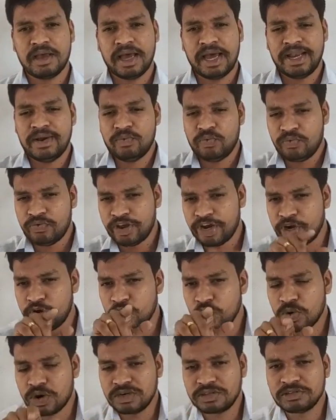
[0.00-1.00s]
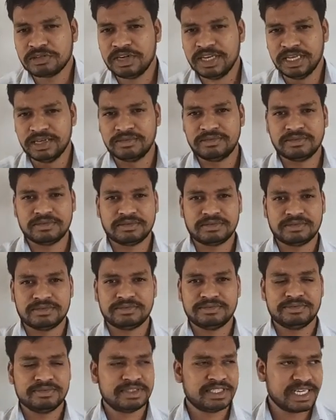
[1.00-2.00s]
And where do you want to live?